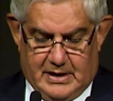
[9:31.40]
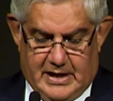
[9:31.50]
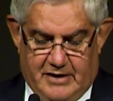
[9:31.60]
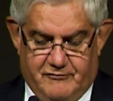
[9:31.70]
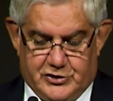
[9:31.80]

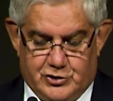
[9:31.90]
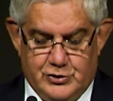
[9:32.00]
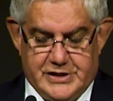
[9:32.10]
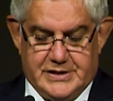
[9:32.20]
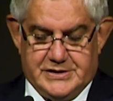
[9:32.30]
Every 2
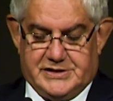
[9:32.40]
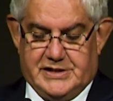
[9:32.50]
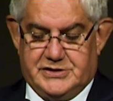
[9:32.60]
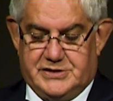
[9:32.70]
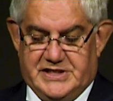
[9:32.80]
years
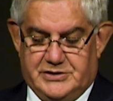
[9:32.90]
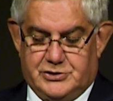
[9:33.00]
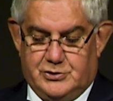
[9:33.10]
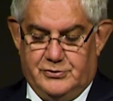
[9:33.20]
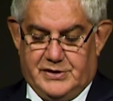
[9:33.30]
since
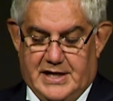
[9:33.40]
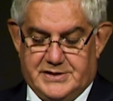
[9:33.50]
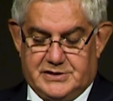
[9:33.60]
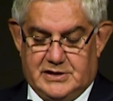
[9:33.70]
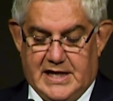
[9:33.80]

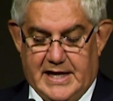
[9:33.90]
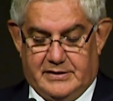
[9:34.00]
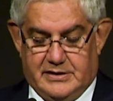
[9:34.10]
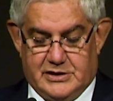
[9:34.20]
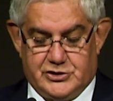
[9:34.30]

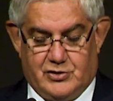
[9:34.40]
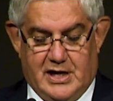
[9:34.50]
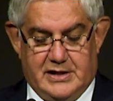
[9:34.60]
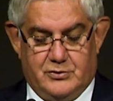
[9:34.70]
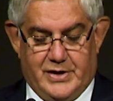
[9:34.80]
2008, the
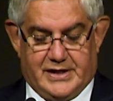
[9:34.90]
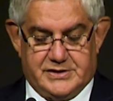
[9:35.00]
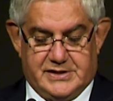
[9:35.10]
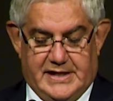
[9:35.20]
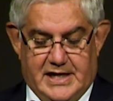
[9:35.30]
Australian
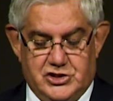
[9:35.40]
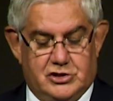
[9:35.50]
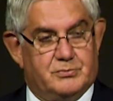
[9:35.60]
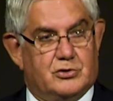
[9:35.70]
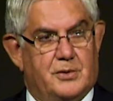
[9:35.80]

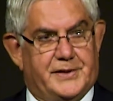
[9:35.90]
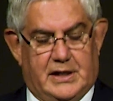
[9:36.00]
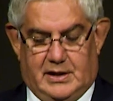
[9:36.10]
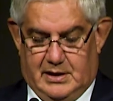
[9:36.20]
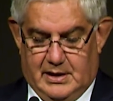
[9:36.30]
Reconciliation Barometer